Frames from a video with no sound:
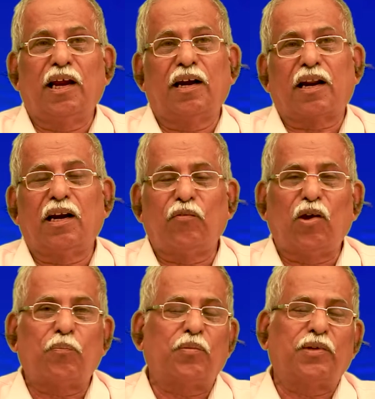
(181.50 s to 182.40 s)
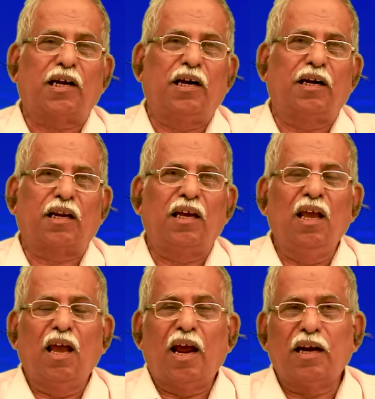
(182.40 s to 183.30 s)
and run away from the country.
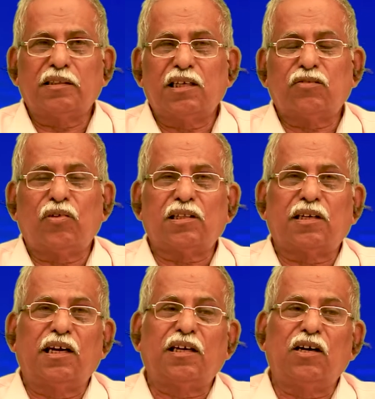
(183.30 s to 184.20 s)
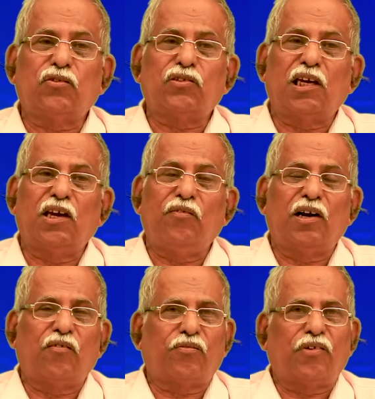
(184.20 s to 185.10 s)
And this was written to the
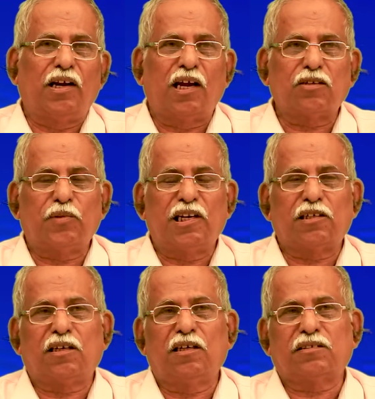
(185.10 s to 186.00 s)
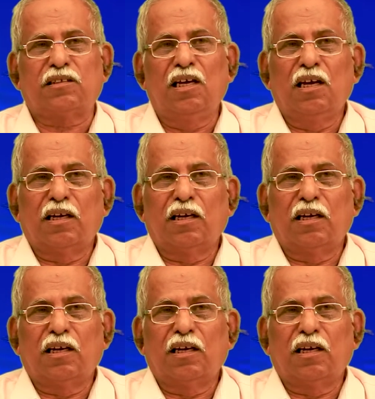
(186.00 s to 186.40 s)
even our finance ministers,